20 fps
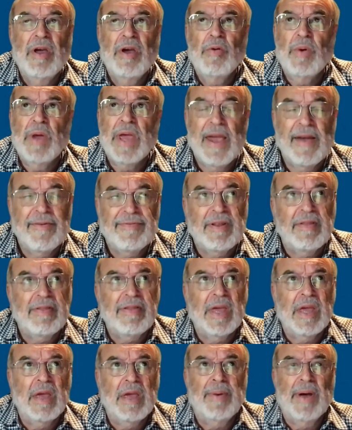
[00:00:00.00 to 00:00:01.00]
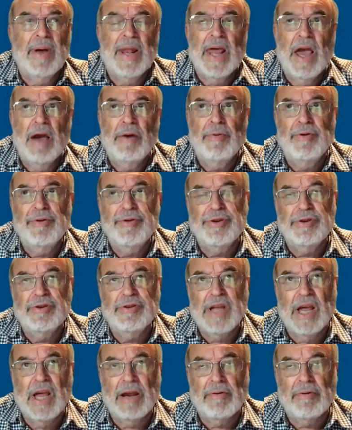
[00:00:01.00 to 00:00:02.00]
We have to think about how we reduce
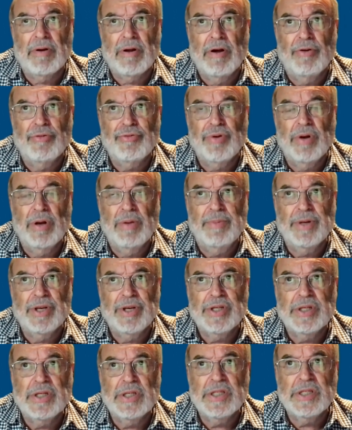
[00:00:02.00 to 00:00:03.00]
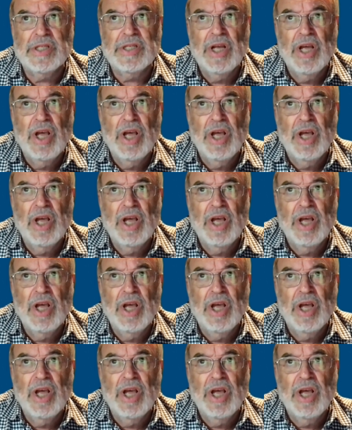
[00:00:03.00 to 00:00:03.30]
agricultural emissions.